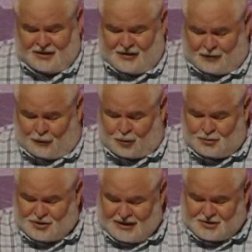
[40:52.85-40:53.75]
Therefore, it
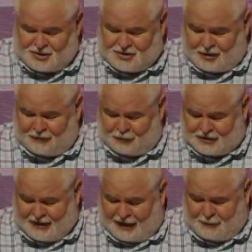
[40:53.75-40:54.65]
was necessary for the
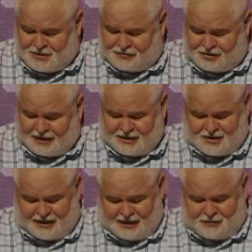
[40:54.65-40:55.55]
copies of the things in
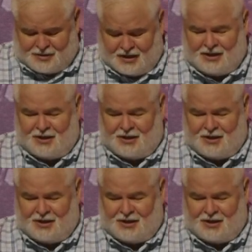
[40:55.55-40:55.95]
the heavens